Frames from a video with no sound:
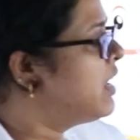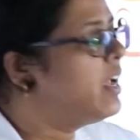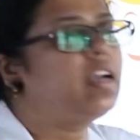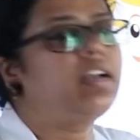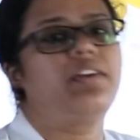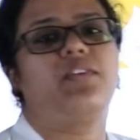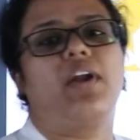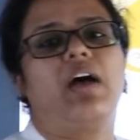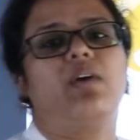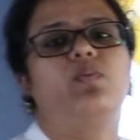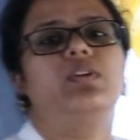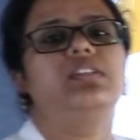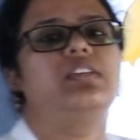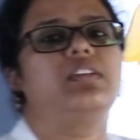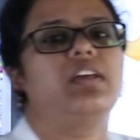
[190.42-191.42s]
it
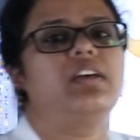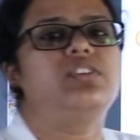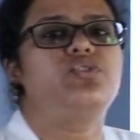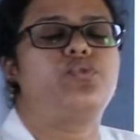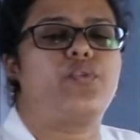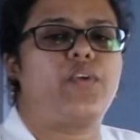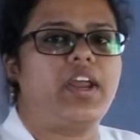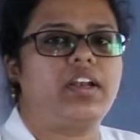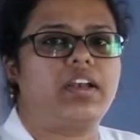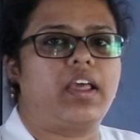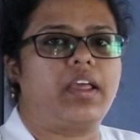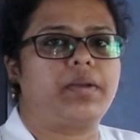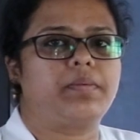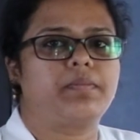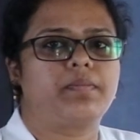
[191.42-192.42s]
travels in a straight
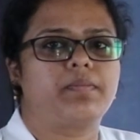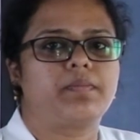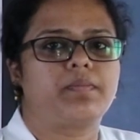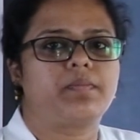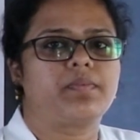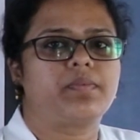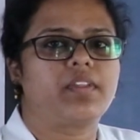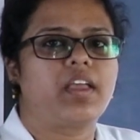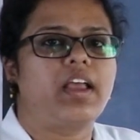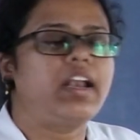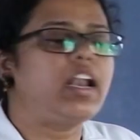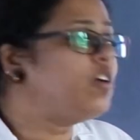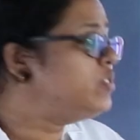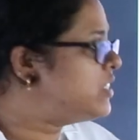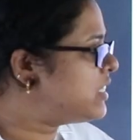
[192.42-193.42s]
line.
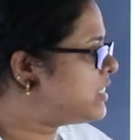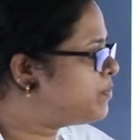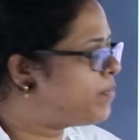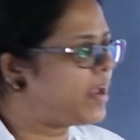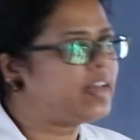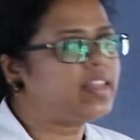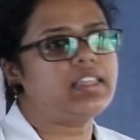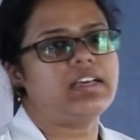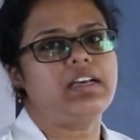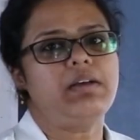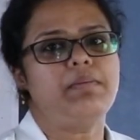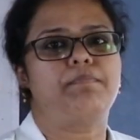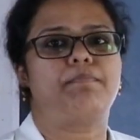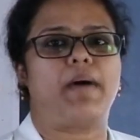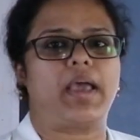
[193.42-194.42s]
Now, just bend the
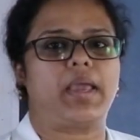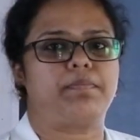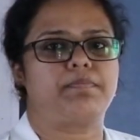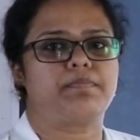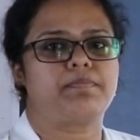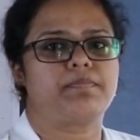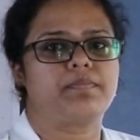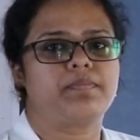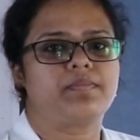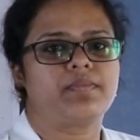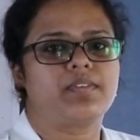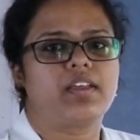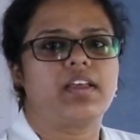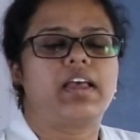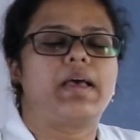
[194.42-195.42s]
pipe.
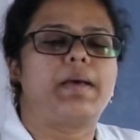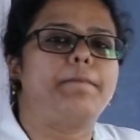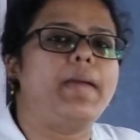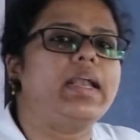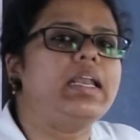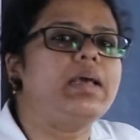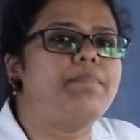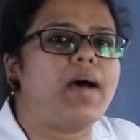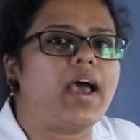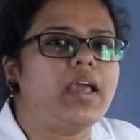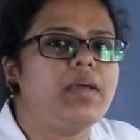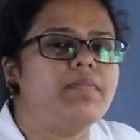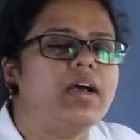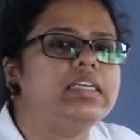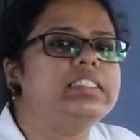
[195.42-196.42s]
Bend a
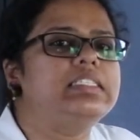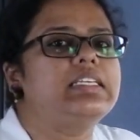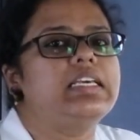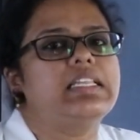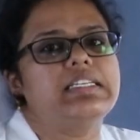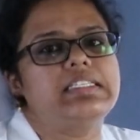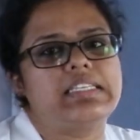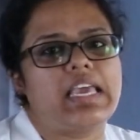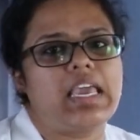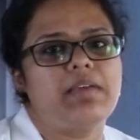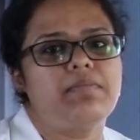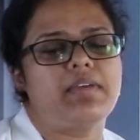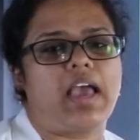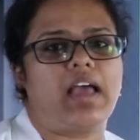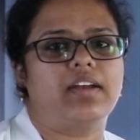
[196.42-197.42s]
pipe and see the
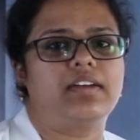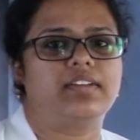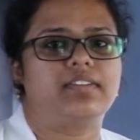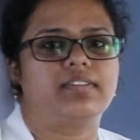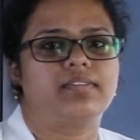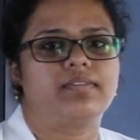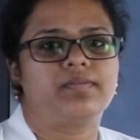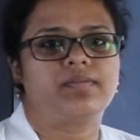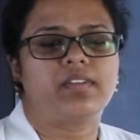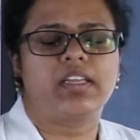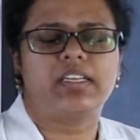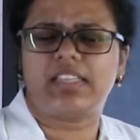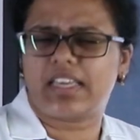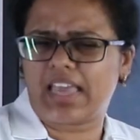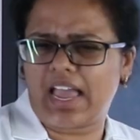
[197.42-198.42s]
same candle.
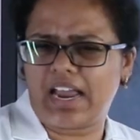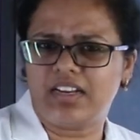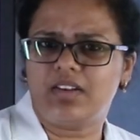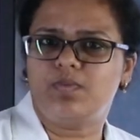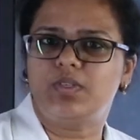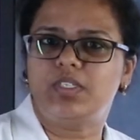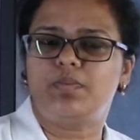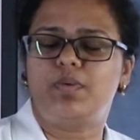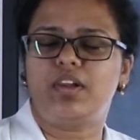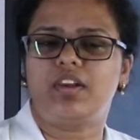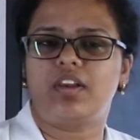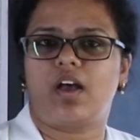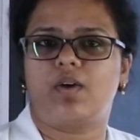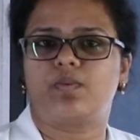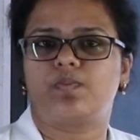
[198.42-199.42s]
Is the candle visible
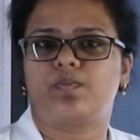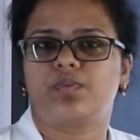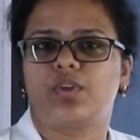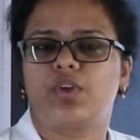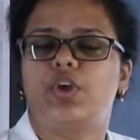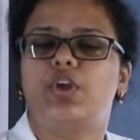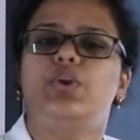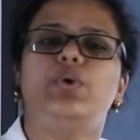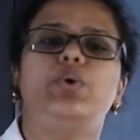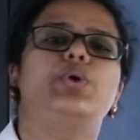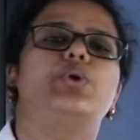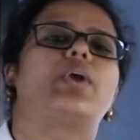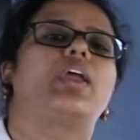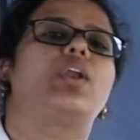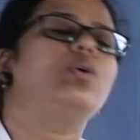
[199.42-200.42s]
now? No,
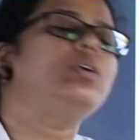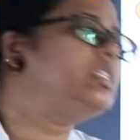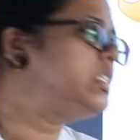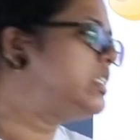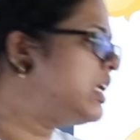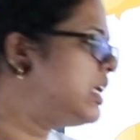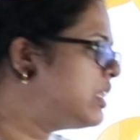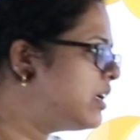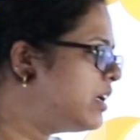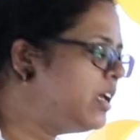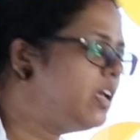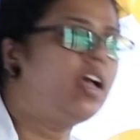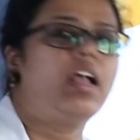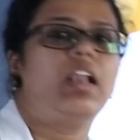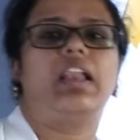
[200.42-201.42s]
you cannot see the
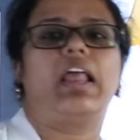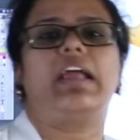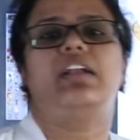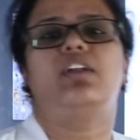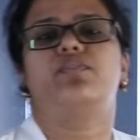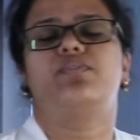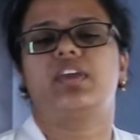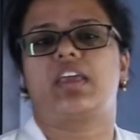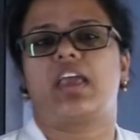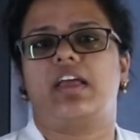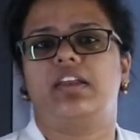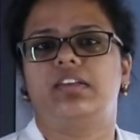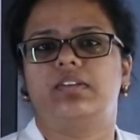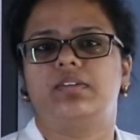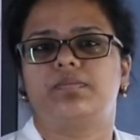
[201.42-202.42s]
light of the
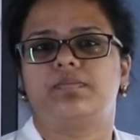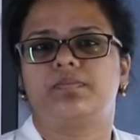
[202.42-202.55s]
candle.